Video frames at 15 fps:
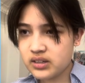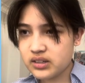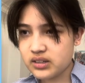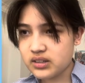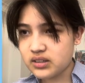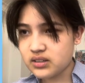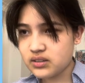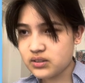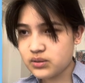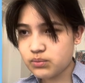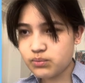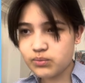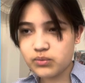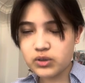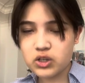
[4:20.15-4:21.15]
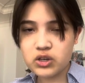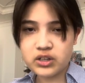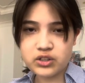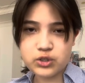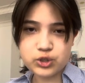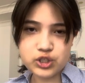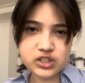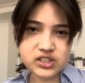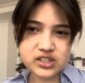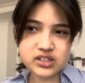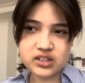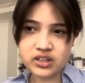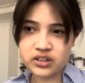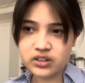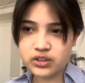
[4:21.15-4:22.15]
And you can use this as
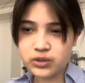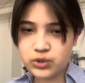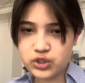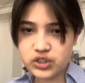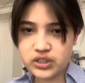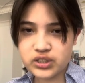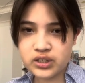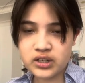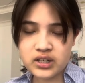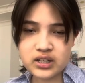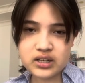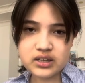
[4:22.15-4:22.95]
a conclusion,